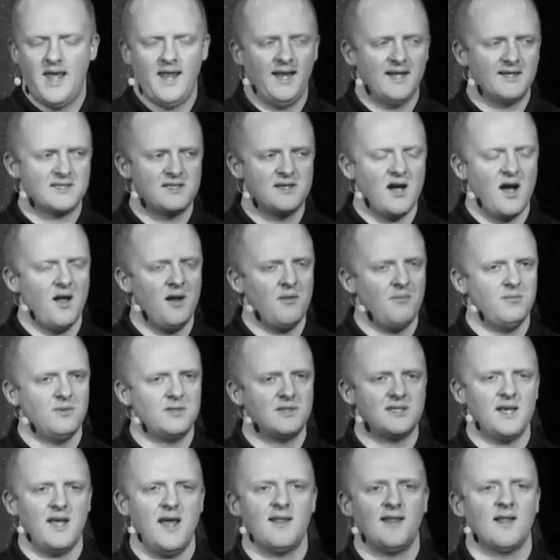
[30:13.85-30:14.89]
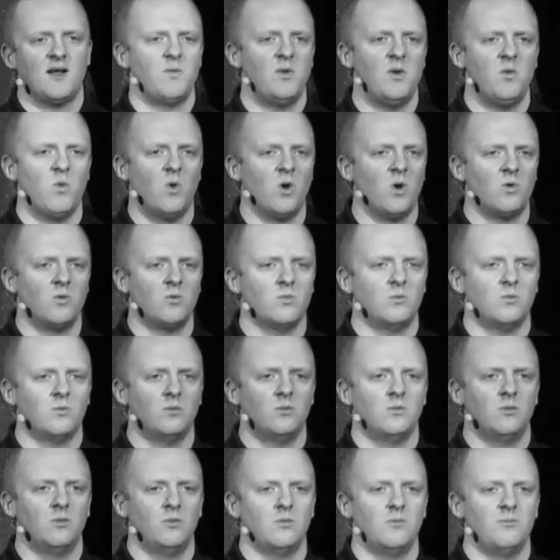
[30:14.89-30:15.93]
it's not saying that we won't
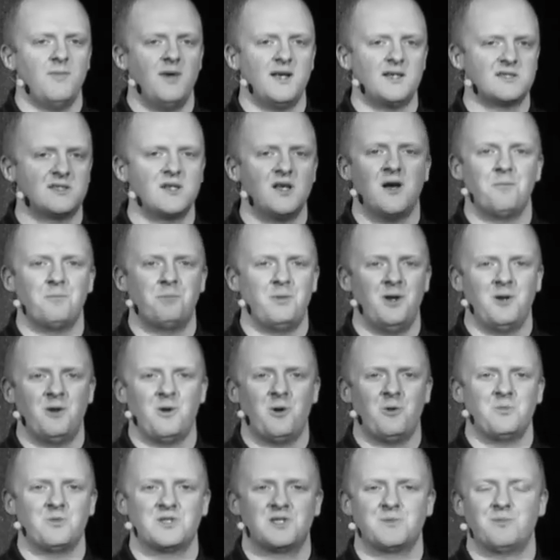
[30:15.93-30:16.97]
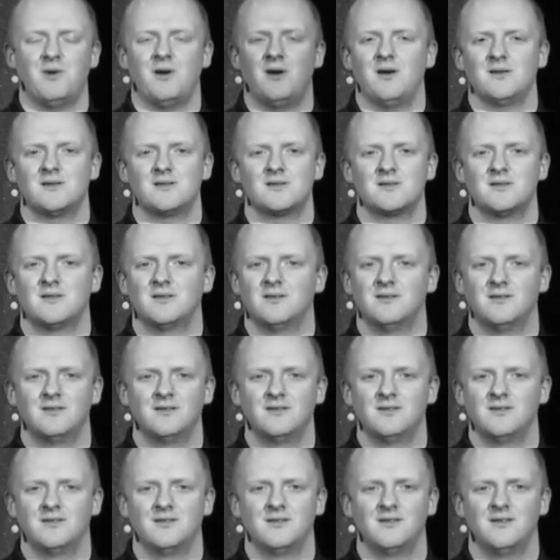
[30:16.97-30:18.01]
mess up in our response.
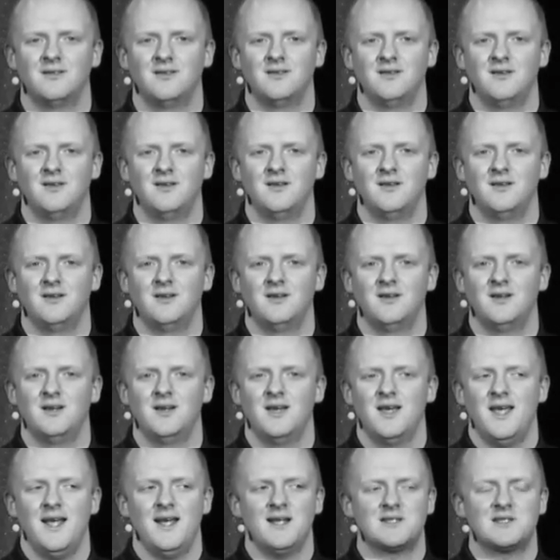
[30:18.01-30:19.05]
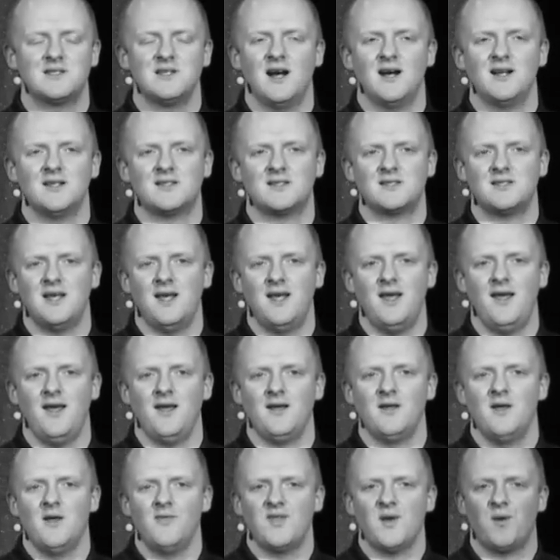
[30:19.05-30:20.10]
It's not
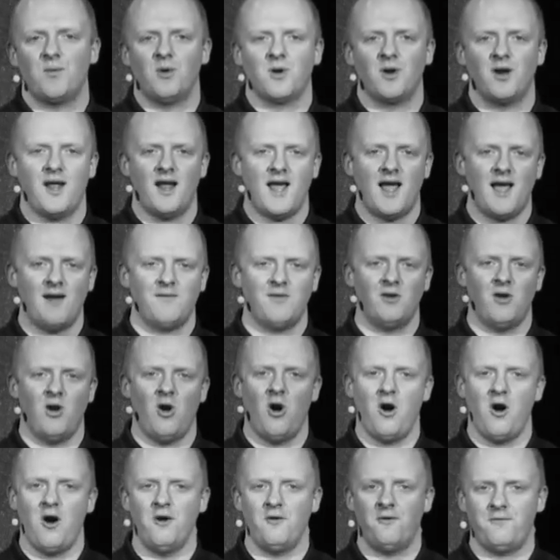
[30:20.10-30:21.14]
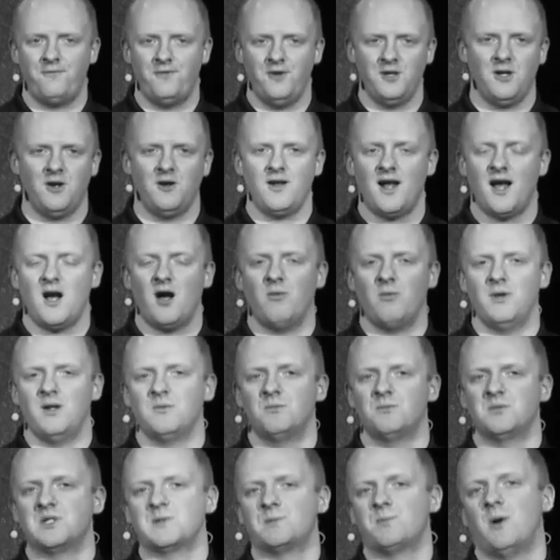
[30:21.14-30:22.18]
saying that we're going to have it all figured out
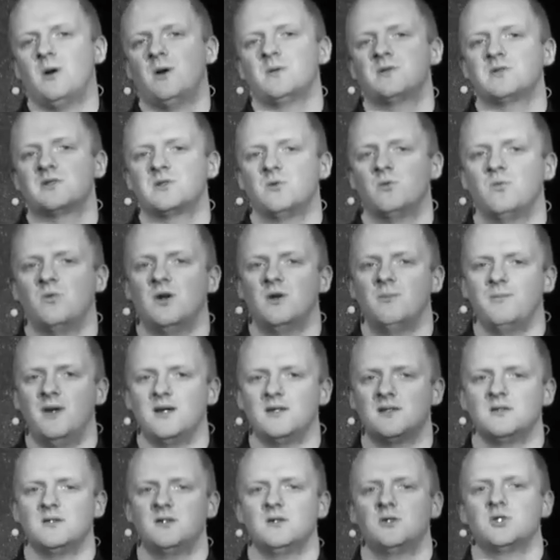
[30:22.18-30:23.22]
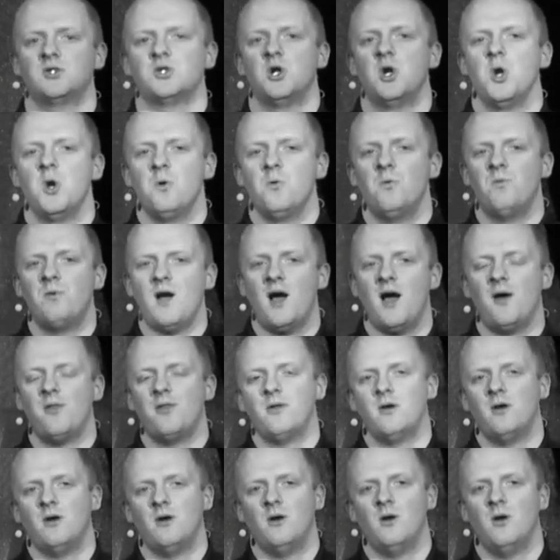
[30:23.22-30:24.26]
in response to one message.
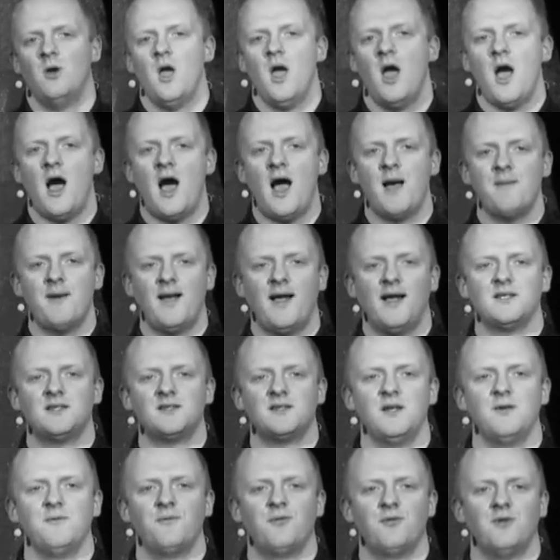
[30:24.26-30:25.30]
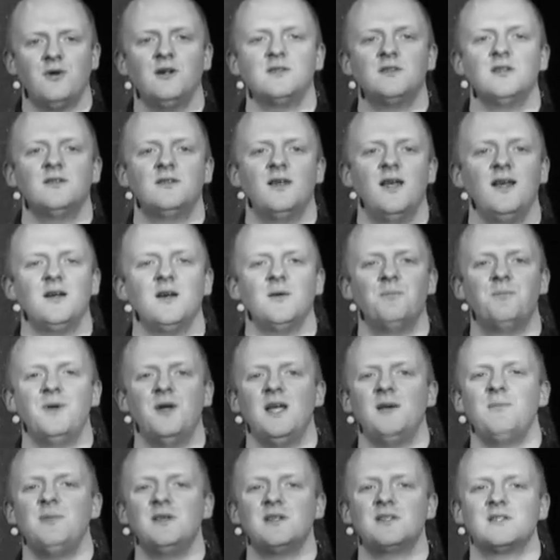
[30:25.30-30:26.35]
Rather, I'm asking for us to take a
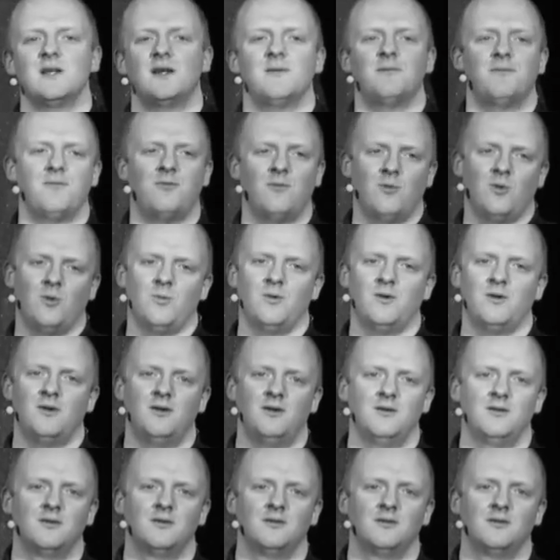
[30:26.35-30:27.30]
baby step forward.